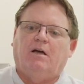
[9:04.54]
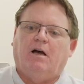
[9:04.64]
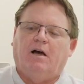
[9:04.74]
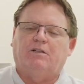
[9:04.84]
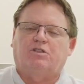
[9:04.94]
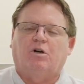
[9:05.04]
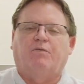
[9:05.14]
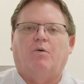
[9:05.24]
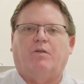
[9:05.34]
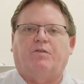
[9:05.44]
and so
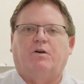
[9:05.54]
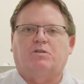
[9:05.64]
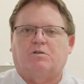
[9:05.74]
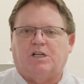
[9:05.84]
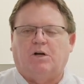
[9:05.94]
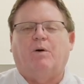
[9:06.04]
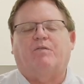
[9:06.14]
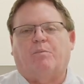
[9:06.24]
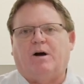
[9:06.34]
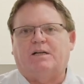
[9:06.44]
forth. Those are single
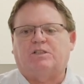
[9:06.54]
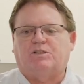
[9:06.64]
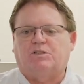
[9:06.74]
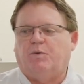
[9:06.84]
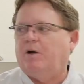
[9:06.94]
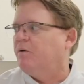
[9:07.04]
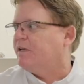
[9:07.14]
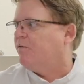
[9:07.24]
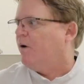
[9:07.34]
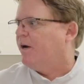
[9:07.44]
wafer processes. We always
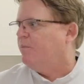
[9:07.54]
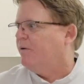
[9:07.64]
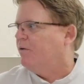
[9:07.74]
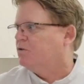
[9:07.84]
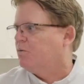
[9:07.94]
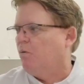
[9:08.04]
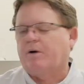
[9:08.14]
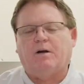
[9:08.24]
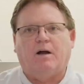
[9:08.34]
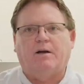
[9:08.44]
have quite a bit of those we're
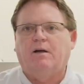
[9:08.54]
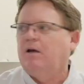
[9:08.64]
working on.